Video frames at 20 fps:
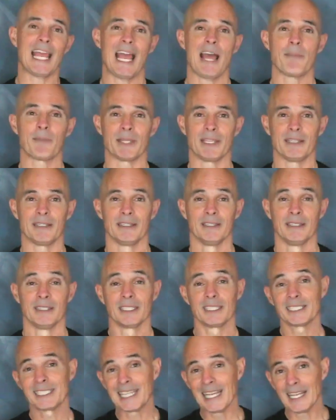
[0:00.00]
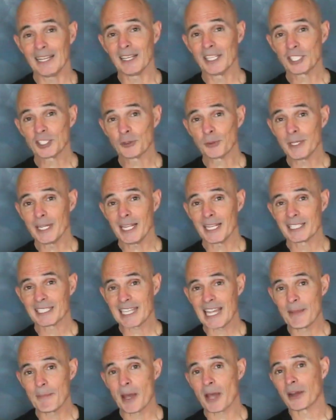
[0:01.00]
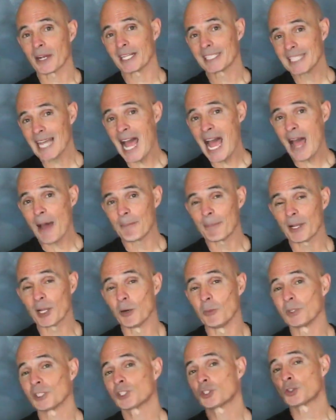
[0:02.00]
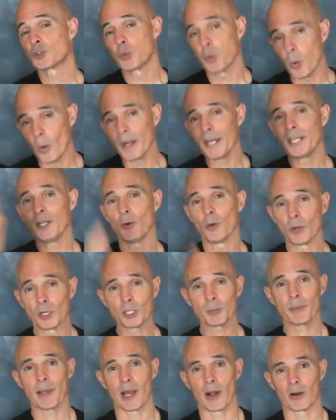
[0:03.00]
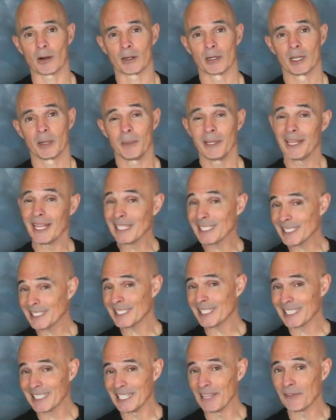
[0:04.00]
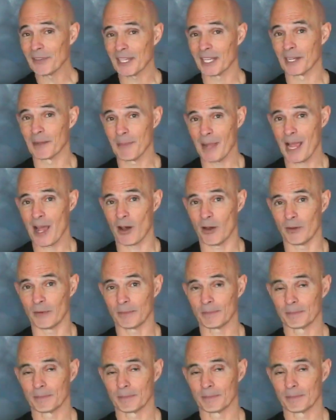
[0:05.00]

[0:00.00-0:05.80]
happy because the LS3 heads came out on top by almost 20 horsepower. I mean, that's a significant amount.